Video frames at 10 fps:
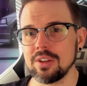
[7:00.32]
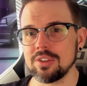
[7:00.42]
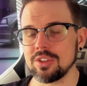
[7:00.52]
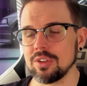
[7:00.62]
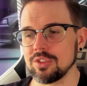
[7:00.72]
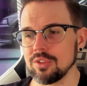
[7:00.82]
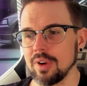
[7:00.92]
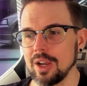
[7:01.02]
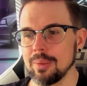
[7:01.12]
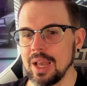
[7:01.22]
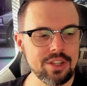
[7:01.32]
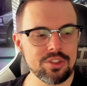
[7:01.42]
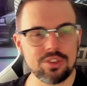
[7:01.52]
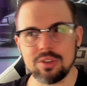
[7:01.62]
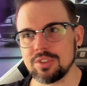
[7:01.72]
a nostalgia grab, I
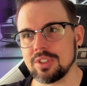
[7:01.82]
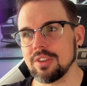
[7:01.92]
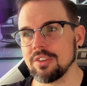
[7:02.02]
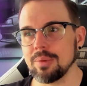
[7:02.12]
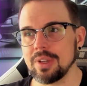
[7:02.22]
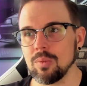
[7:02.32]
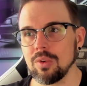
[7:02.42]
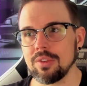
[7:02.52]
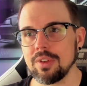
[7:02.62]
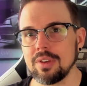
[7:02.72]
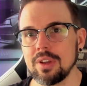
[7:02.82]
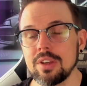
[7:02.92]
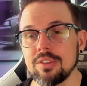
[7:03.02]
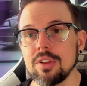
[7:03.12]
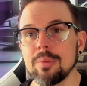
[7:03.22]
just don't see this being worth it.
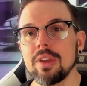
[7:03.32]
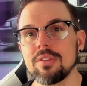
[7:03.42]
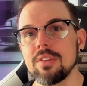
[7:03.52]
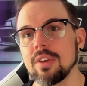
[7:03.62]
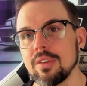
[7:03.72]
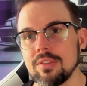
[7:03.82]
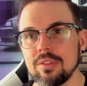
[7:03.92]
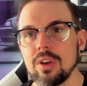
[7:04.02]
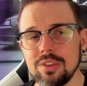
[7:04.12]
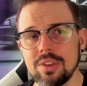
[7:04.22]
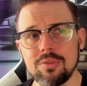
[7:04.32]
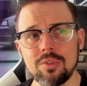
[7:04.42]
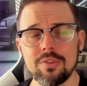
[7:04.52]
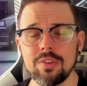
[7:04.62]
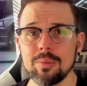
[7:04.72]
So let me ask you this. Do you think
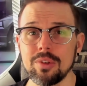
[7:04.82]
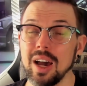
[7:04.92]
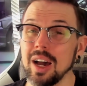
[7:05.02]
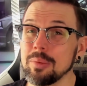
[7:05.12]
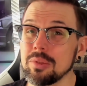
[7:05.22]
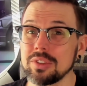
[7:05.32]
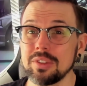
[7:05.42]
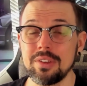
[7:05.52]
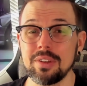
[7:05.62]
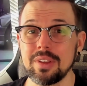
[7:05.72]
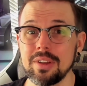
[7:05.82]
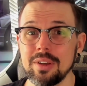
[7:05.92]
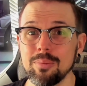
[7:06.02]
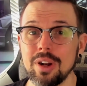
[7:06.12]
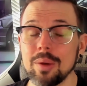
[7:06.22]
Ford fumbled? I personally think they
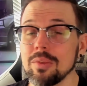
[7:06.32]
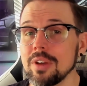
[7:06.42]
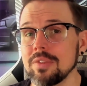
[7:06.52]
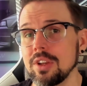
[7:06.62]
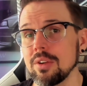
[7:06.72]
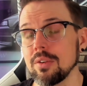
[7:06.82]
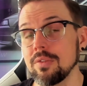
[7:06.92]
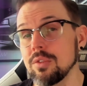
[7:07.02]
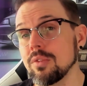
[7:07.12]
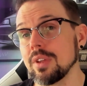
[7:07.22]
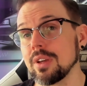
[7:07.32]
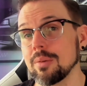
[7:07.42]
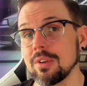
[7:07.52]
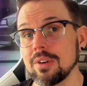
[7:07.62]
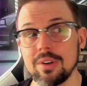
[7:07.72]
did, but I would love to hear if you think
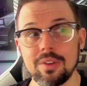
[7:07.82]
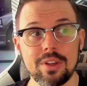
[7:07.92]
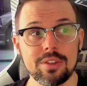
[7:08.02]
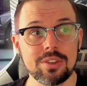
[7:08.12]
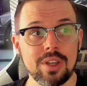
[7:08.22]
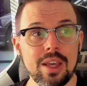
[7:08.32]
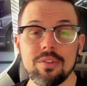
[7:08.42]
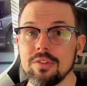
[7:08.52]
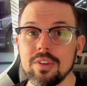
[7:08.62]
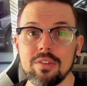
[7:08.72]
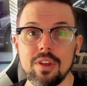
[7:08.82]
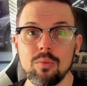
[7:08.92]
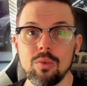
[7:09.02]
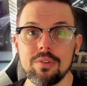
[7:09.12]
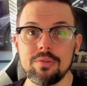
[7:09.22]
I'm wrong on this. If there's things
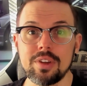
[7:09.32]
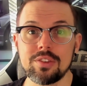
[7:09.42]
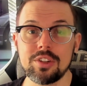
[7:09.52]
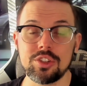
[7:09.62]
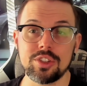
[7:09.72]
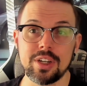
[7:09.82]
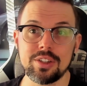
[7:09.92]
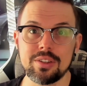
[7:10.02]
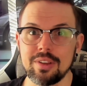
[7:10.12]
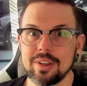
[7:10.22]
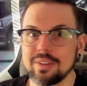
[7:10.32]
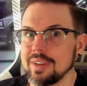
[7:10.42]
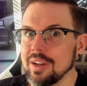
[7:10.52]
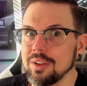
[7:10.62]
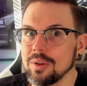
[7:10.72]
that would have fixed it to change it, like
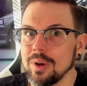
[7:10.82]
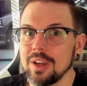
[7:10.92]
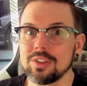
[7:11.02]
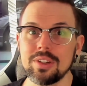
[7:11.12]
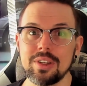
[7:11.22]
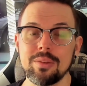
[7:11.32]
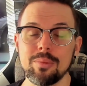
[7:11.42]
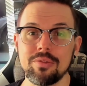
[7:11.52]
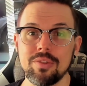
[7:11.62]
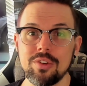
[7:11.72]
kind of like what I did in my